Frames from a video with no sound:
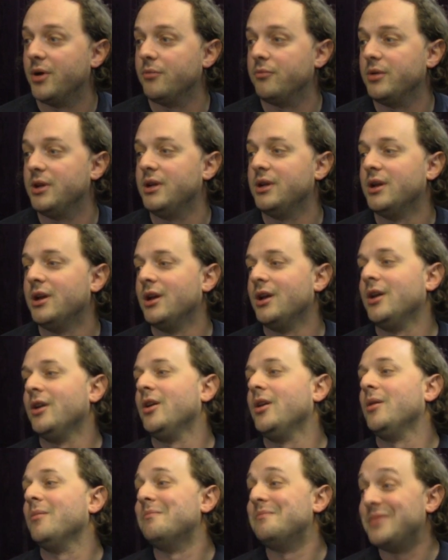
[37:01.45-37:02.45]
we
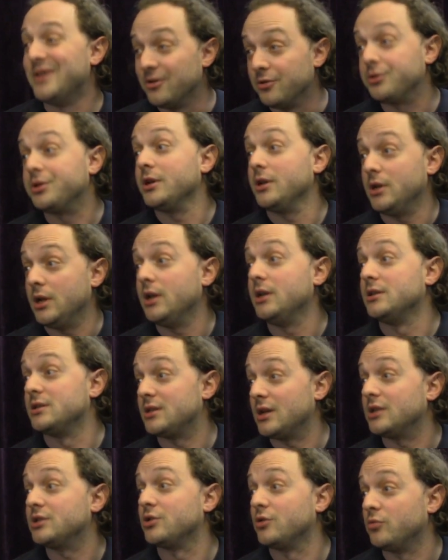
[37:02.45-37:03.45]
built it in
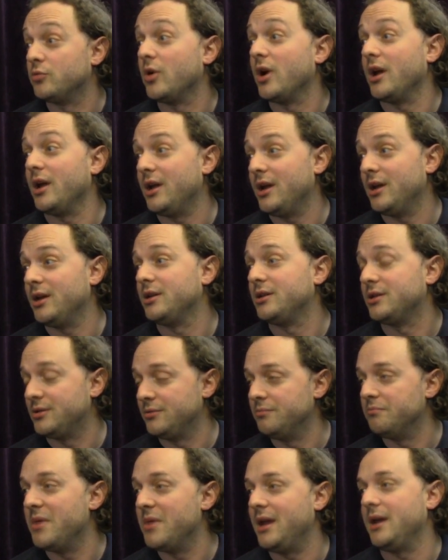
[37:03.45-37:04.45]
such a way to
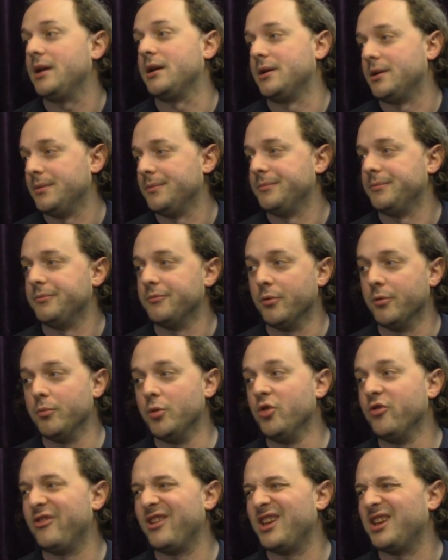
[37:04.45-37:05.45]
make
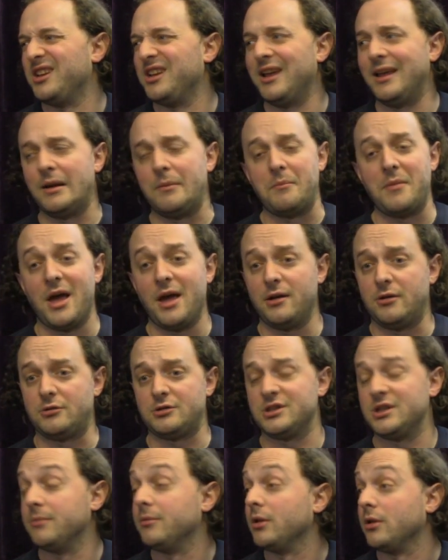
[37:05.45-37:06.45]
removing it in a manner
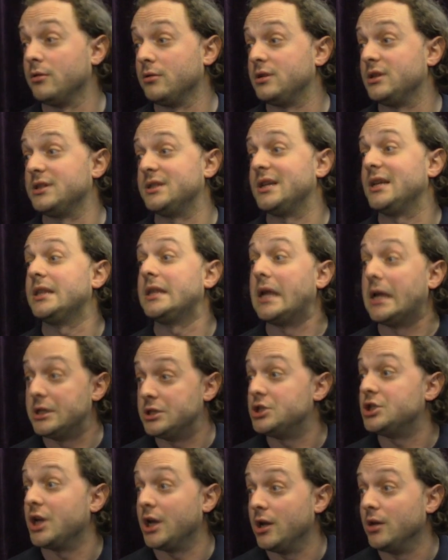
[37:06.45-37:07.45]
similar to, say, the
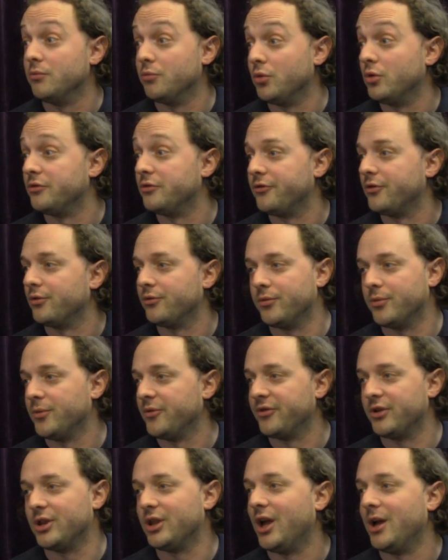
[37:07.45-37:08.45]
Unchained rules for
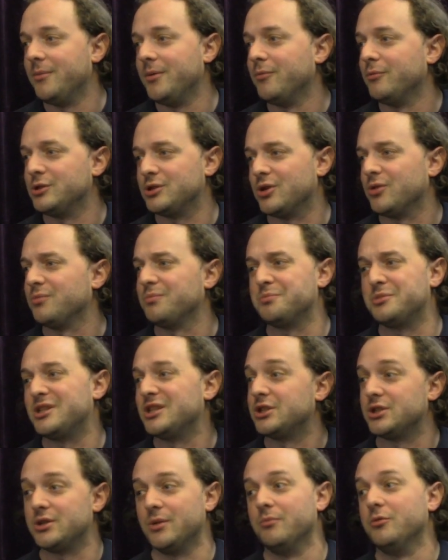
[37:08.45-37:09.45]
removing alignment, which are
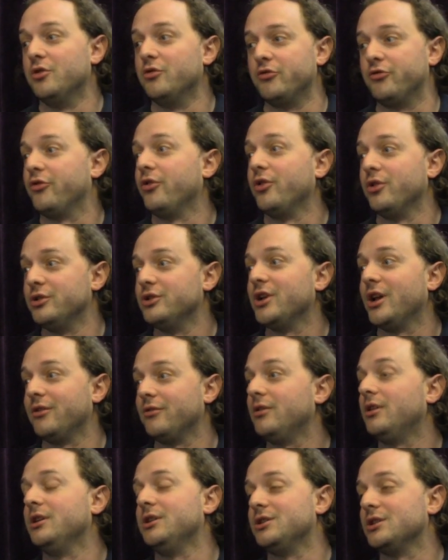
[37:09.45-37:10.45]
system neutral and
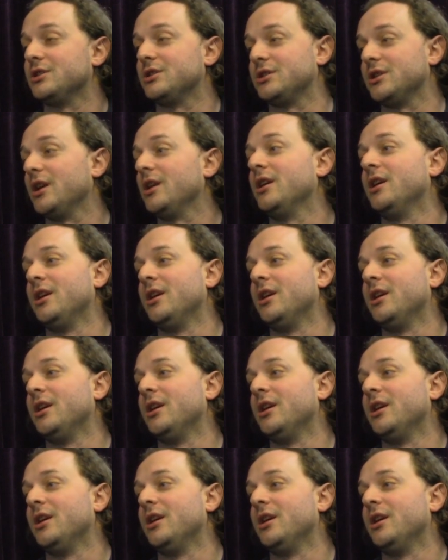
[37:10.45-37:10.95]
generally just say,